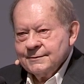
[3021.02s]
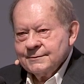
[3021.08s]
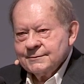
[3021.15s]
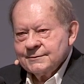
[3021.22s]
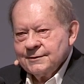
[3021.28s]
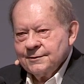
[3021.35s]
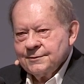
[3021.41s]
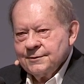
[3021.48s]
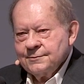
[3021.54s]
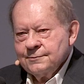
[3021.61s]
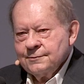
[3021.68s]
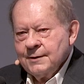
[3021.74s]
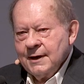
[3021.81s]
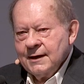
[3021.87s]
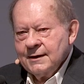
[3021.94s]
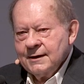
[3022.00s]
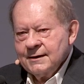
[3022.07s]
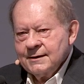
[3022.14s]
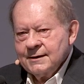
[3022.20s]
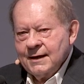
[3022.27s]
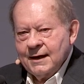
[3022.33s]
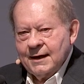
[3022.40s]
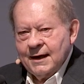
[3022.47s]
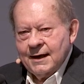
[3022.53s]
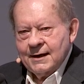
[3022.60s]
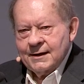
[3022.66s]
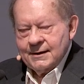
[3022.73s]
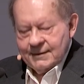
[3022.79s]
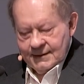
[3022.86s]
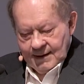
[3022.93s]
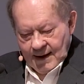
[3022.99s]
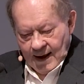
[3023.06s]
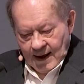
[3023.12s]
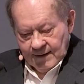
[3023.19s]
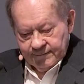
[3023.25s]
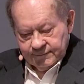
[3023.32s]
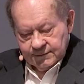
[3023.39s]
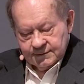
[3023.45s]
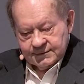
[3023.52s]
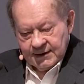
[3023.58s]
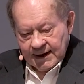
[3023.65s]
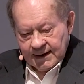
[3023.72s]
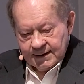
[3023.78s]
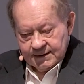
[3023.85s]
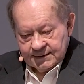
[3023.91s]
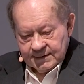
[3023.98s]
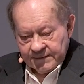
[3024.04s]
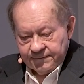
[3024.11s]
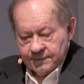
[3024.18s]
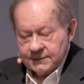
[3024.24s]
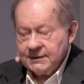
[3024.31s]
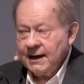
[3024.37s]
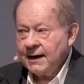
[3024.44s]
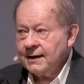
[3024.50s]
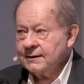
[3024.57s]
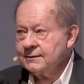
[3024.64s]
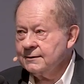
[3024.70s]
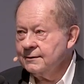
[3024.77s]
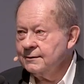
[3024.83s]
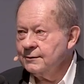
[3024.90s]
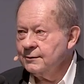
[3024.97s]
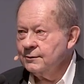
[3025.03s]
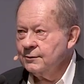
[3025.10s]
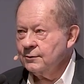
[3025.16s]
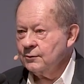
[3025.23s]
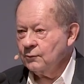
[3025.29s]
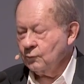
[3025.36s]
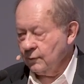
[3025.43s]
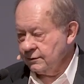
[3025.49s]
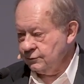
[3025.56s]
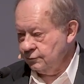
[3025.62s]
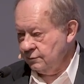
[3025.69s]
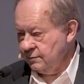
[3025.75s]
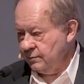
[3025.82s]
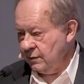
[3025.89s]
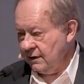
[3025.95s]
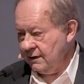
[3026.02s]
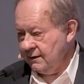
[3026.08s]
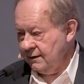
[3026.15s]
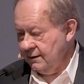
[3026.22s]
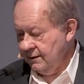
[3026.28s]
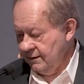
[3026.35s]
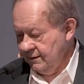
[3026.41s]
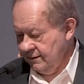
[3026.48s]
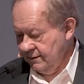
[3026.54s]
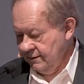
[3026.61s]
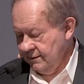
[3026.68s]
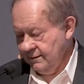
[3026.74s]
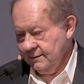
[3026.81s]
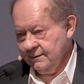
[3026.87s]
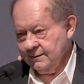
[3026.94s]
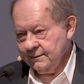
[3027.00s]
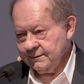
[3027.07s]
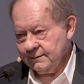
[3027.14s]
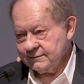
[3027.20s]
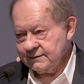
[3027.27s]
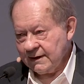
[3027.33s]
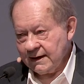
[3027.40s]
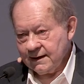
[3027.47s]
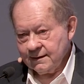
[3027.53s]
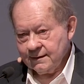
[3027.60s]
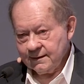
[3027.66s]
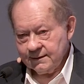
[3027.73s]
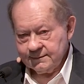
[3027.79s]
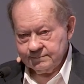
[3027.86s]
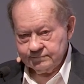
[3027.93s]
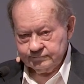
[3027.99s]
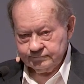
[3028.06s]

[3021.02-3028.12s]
So you have to take a different tact, which would be to say that